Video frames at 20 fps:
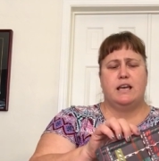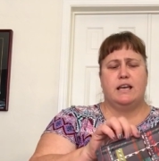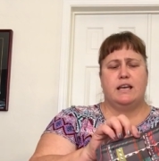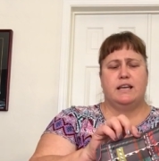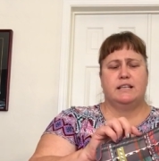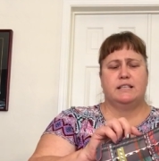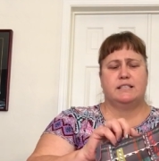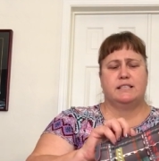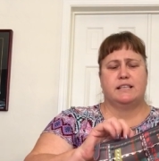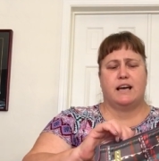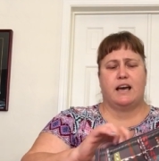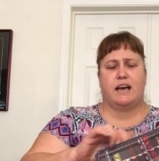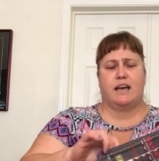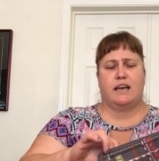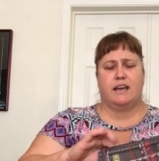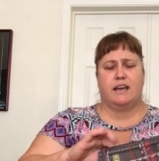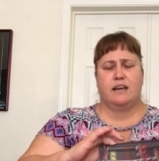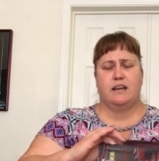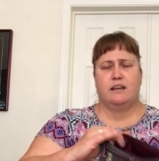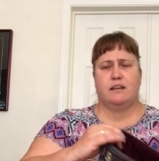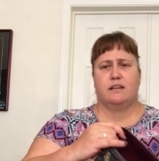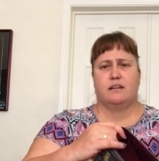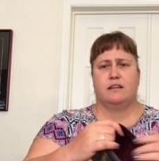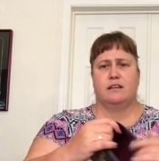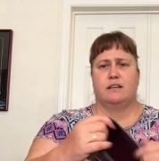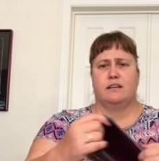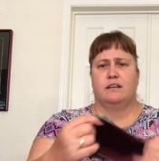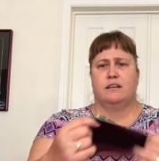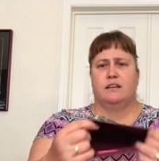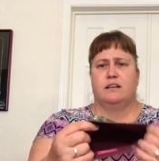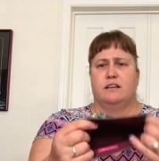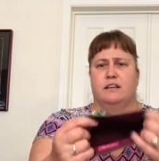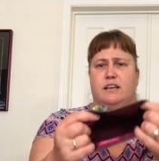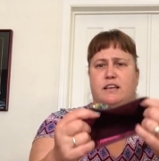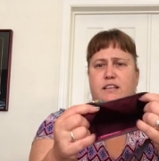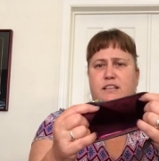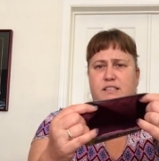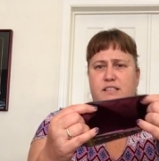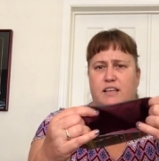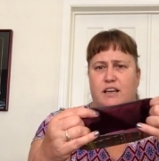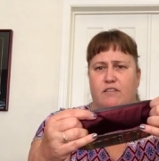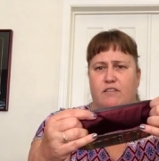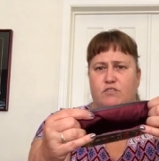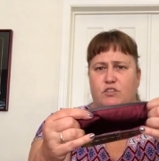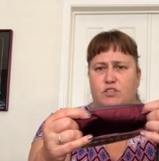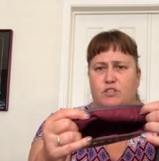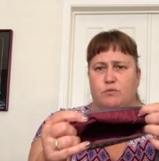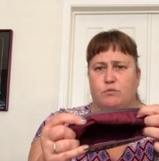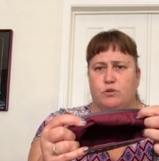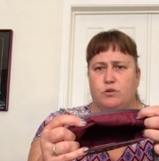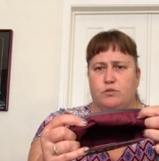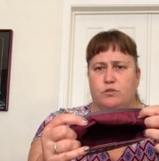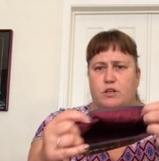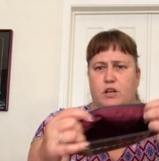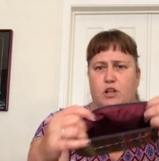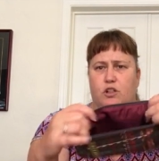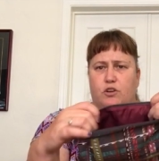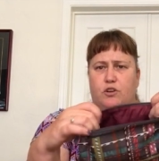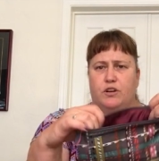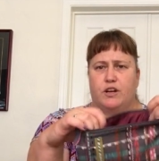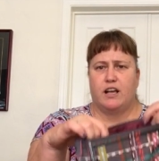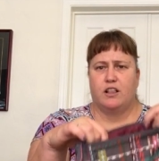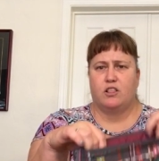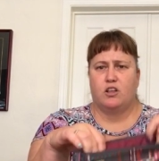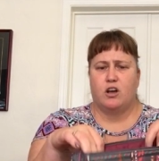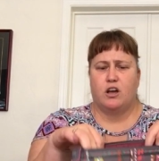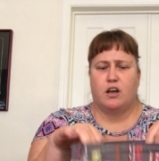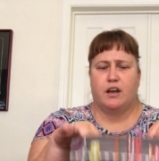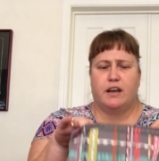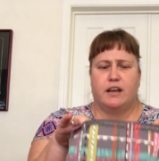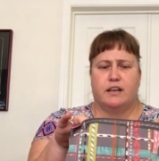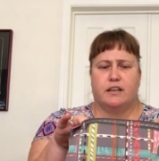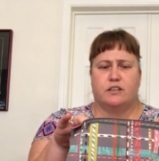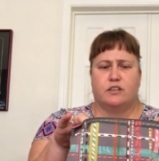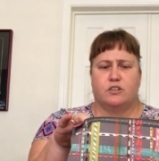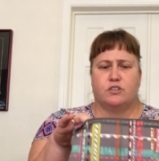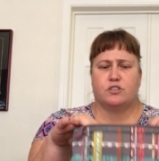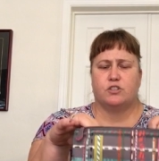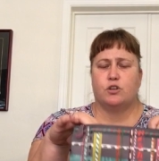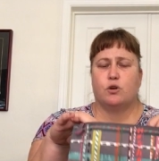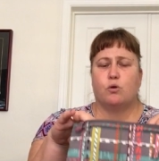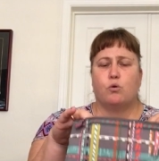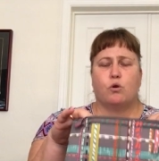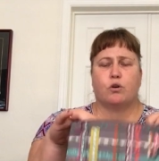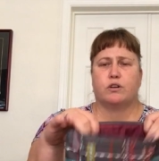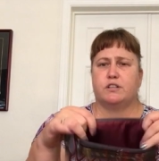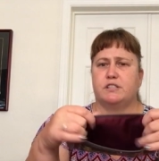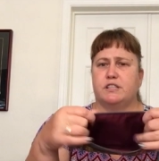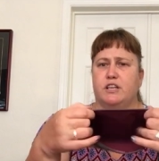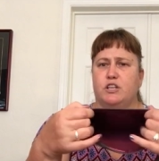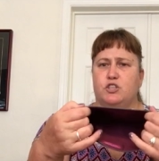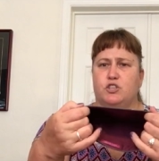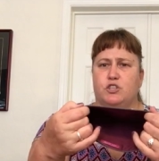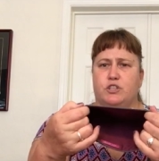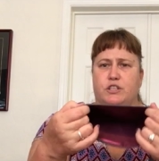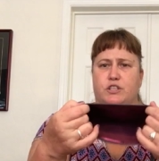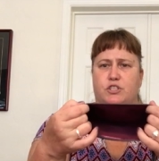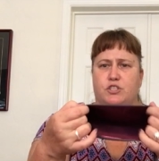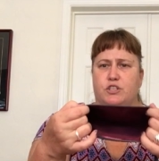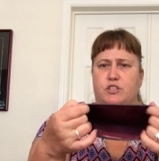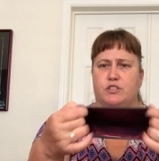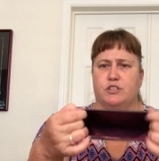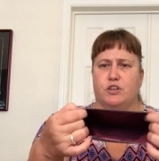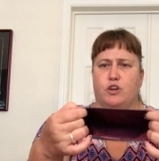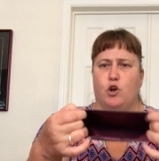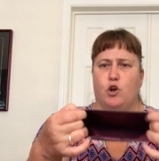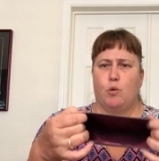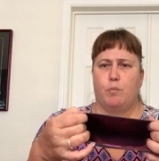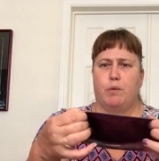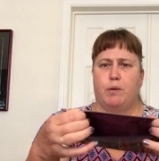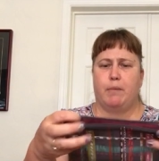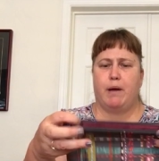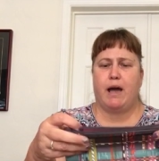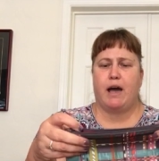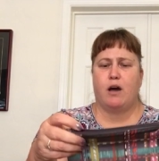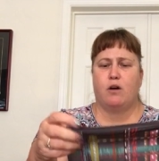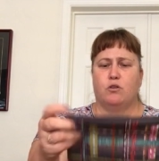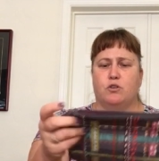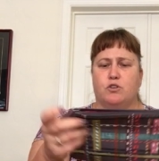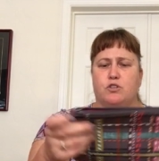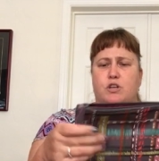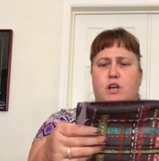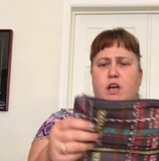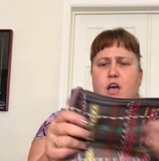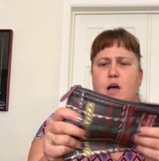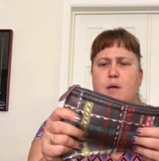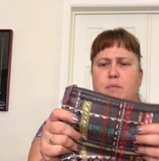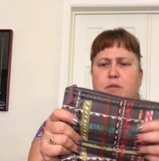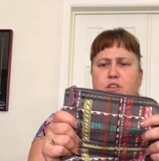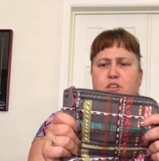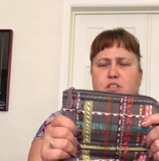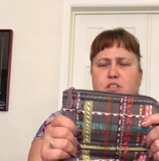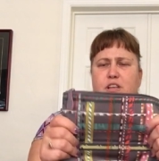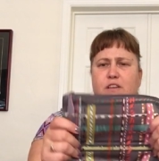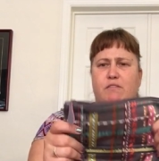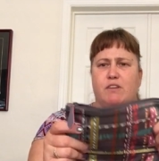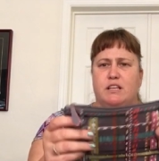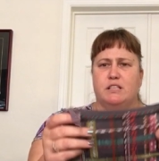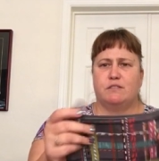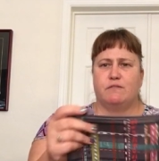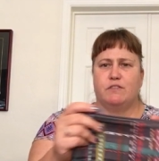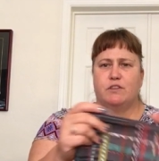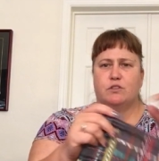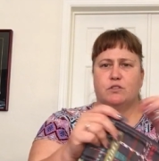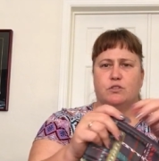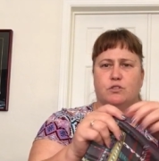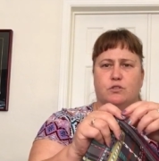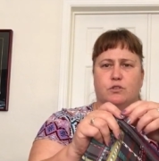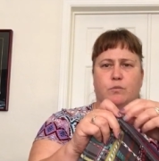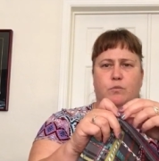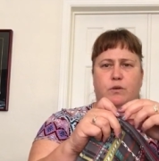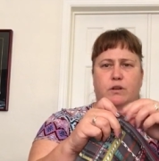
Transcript: Inside, it does have just a rose colored nylon. It, there's no organization, it's just an open pouch. But they just have a nice feel to them.